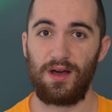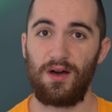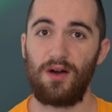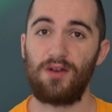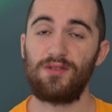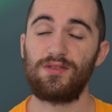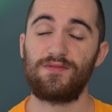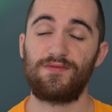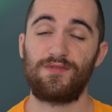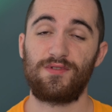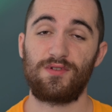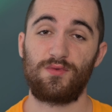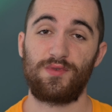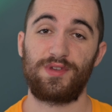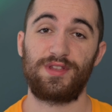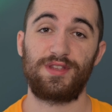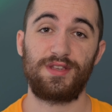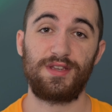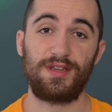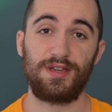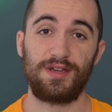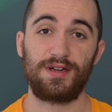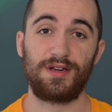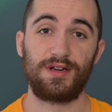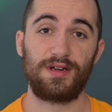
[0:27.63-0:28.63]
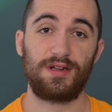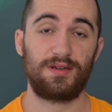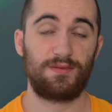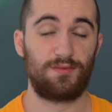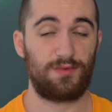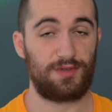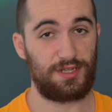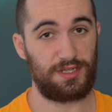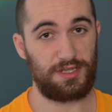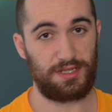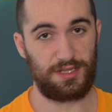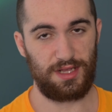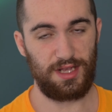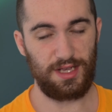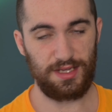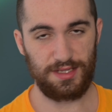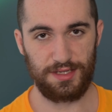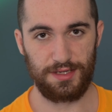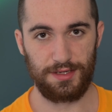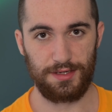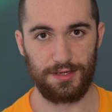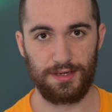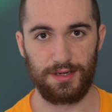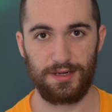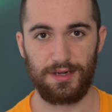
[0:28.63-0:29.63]
On the following year, which is
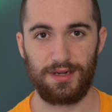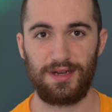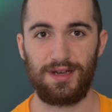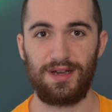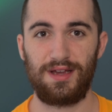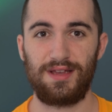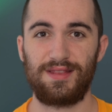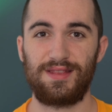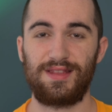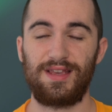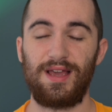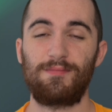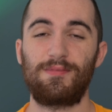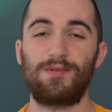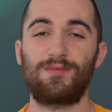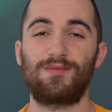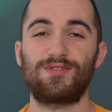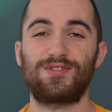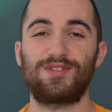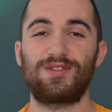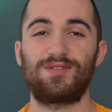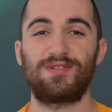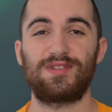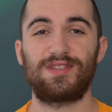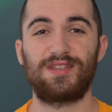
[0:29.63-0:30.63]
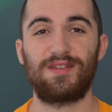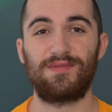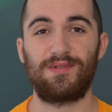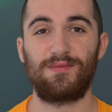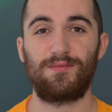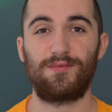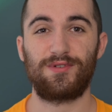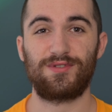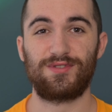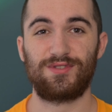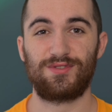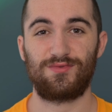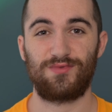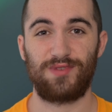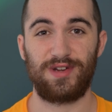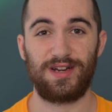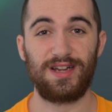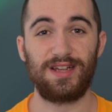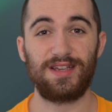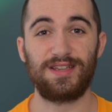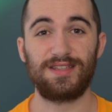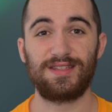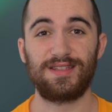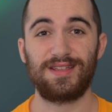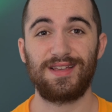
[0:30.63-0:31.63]
last year, the Apple Watch Series 7 was
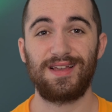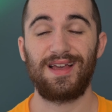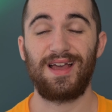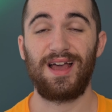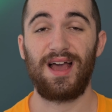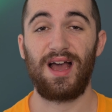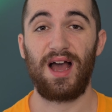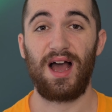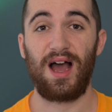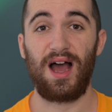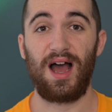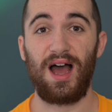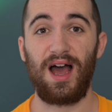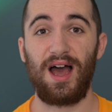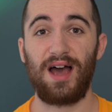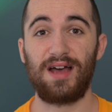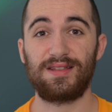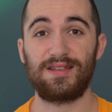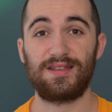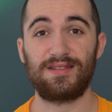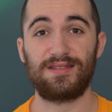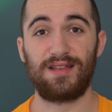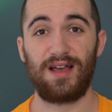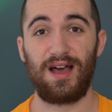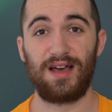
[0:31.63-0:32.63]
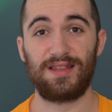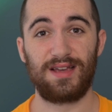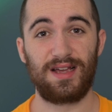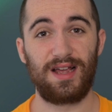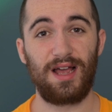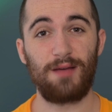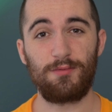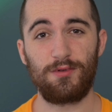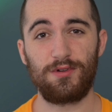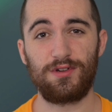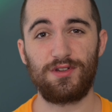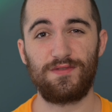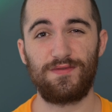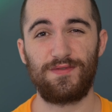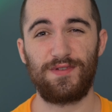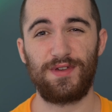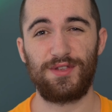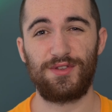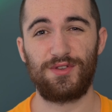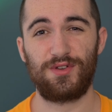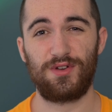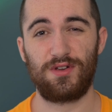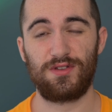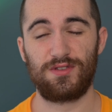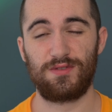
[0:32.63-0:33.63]
released and it had a couple new
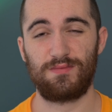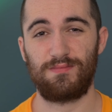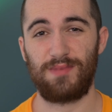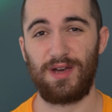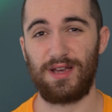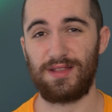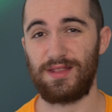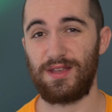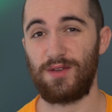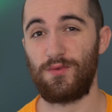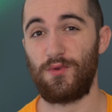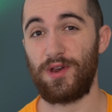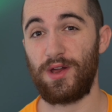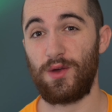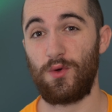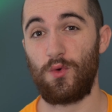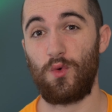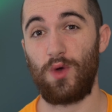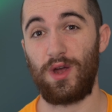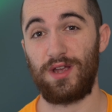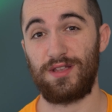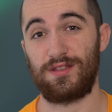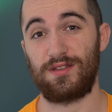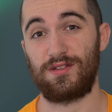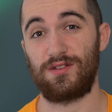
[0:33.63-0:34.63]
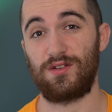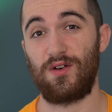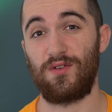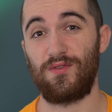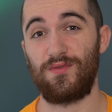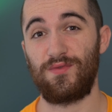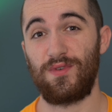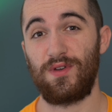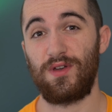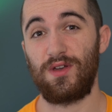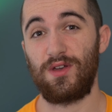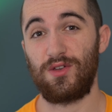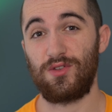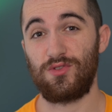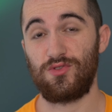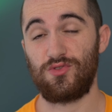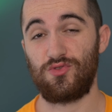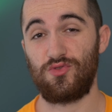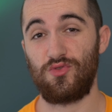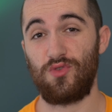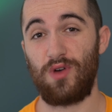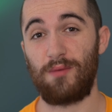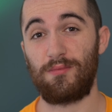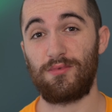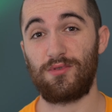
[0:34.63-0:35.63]
features, but they weren't quite enough
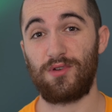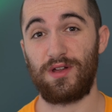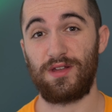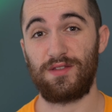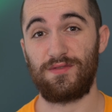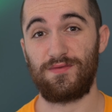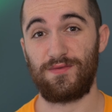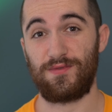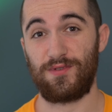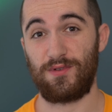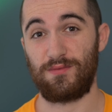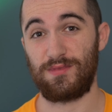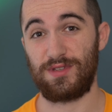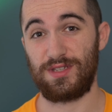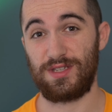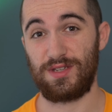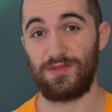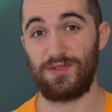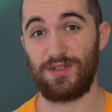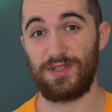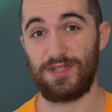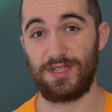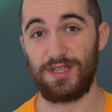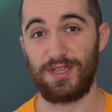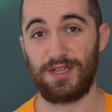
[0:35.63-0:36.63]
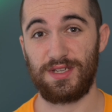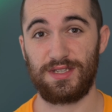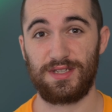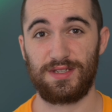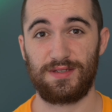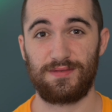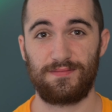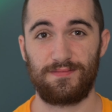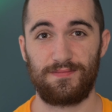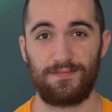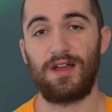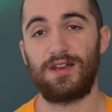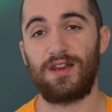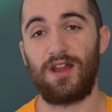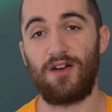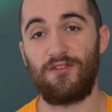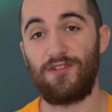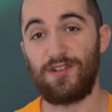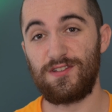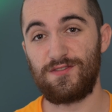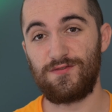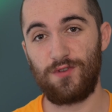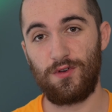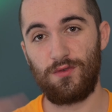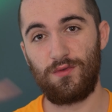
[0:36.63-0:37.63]
to upgrade from the Series 6. Now
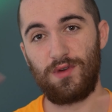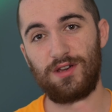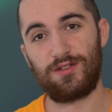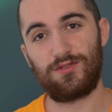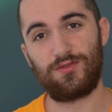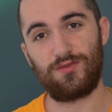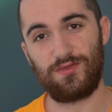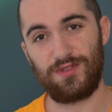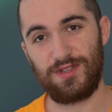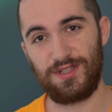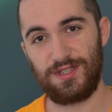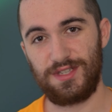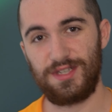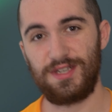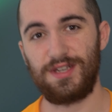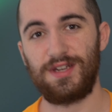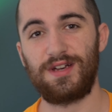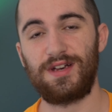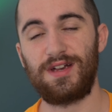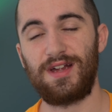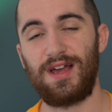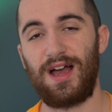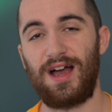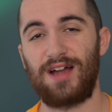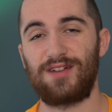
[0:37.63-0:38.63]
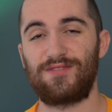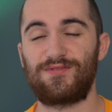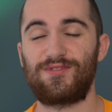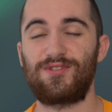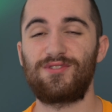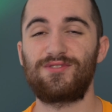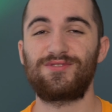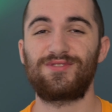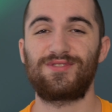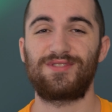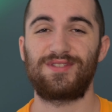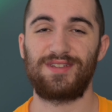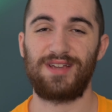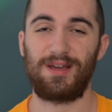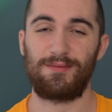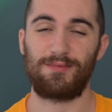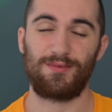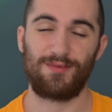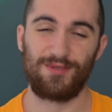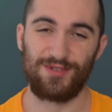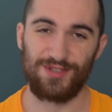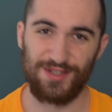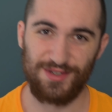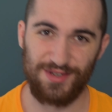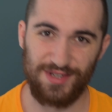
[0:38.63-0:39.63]
fast forward to this year and of course the
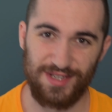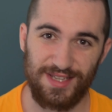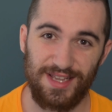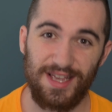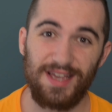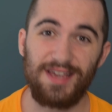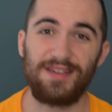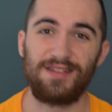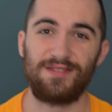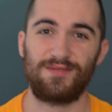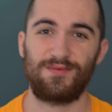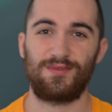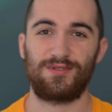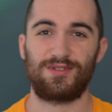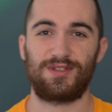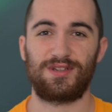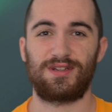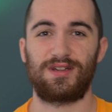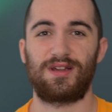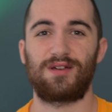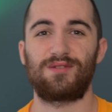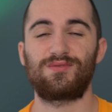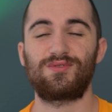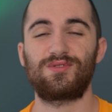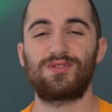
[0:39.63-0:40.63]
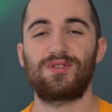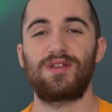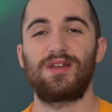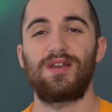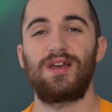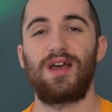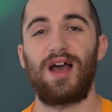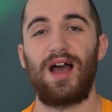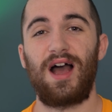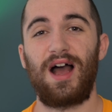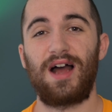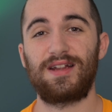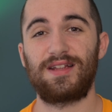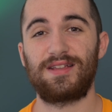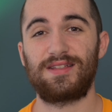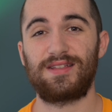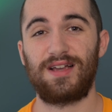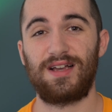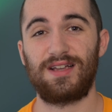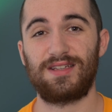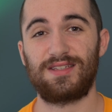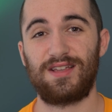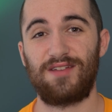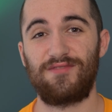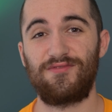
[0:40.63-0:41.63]
Apple Watch Series 8 was announced and it
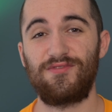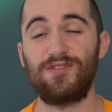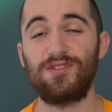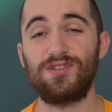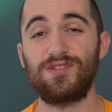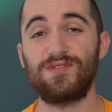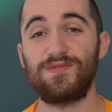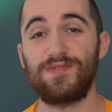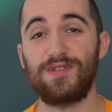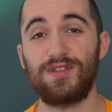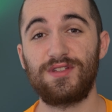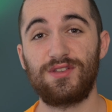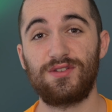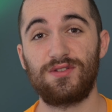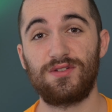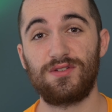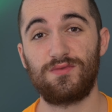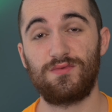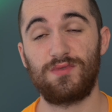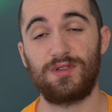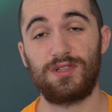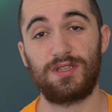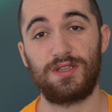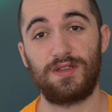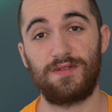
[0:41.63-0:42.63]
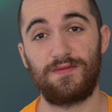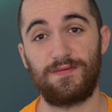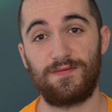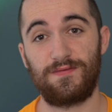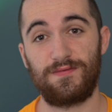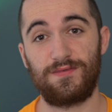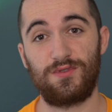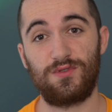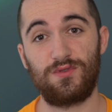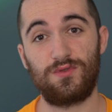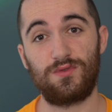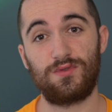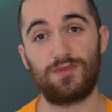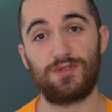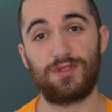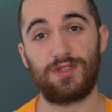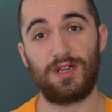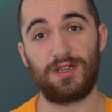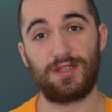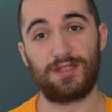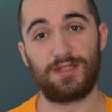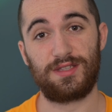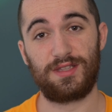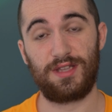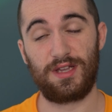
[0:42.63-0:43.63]
has a few new features which, if you
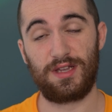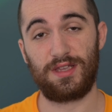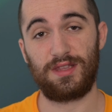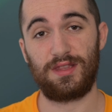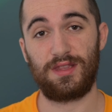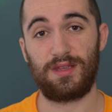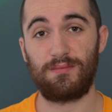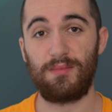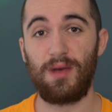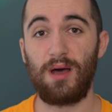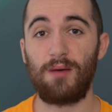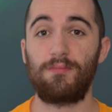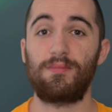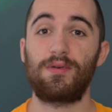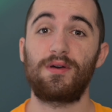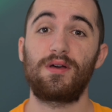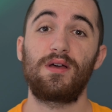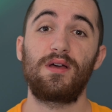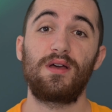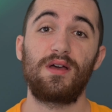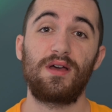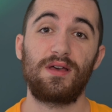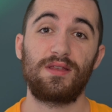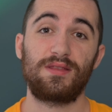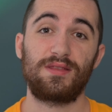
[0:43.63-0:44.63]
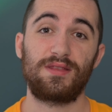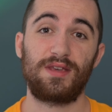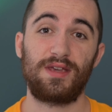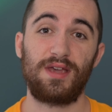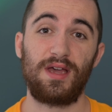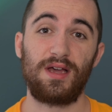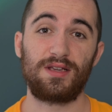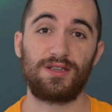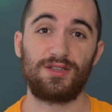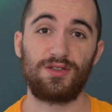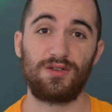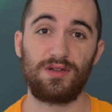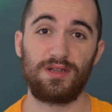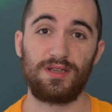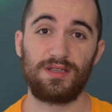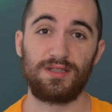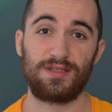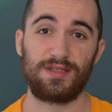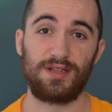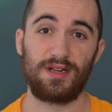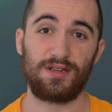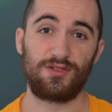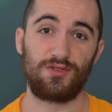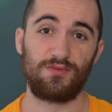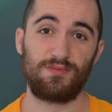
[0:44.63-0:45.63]
start stacking them up, they actually
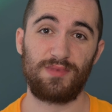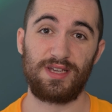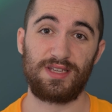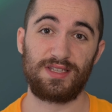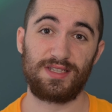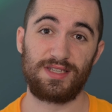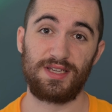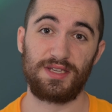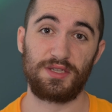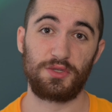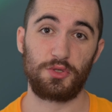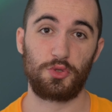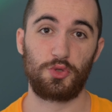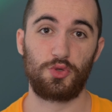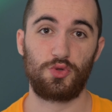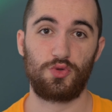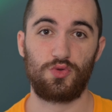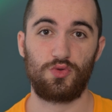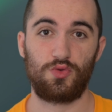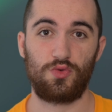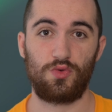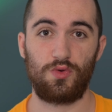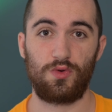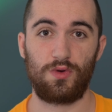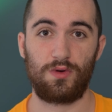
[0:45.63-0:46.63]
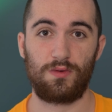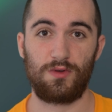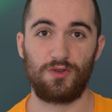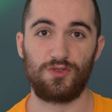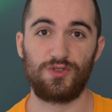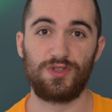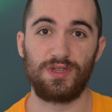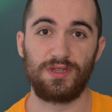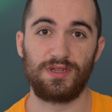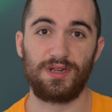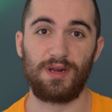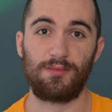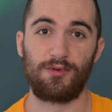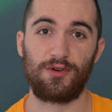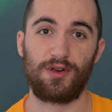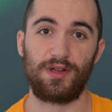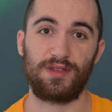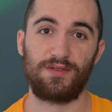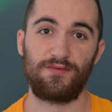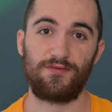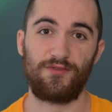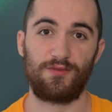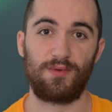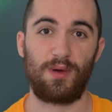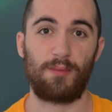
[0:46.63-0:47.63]
start to make sense to consider
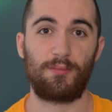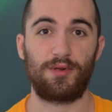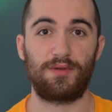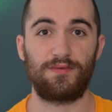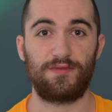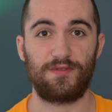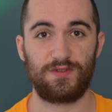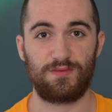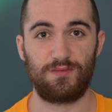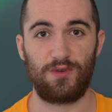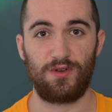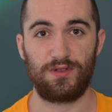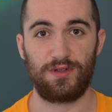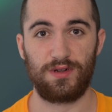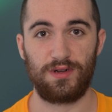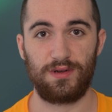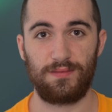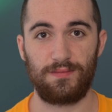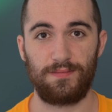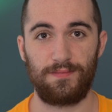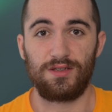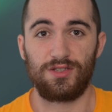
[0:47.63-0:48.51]
upgrading from a previous model.